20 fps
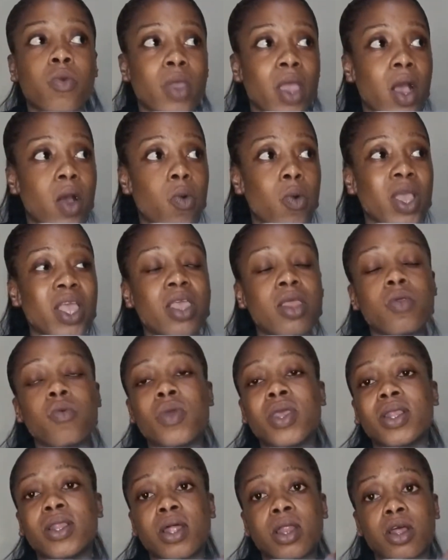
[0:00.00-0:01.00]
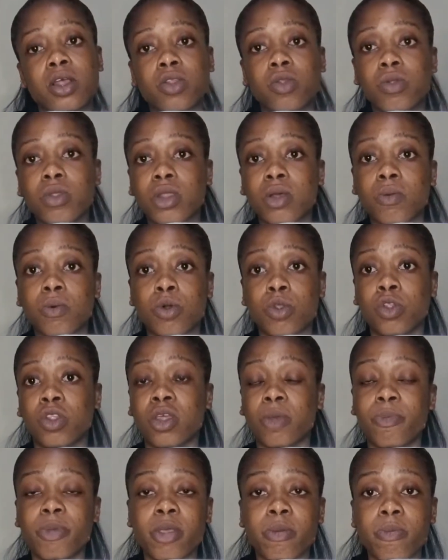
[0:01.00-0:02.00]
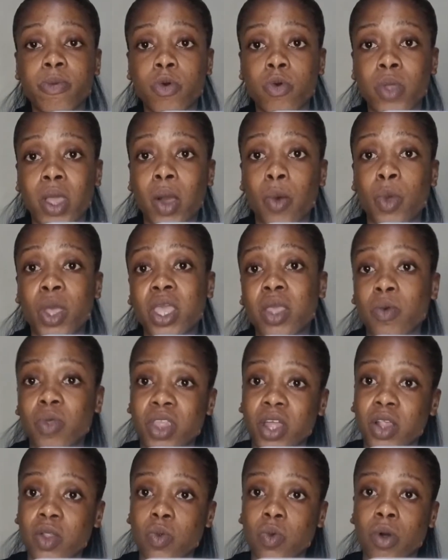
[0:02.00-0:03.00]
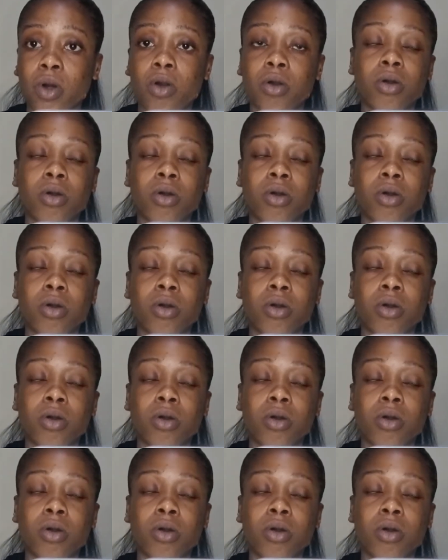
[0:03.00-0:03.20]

we are working in ways that are suitable to the people we are working with as well.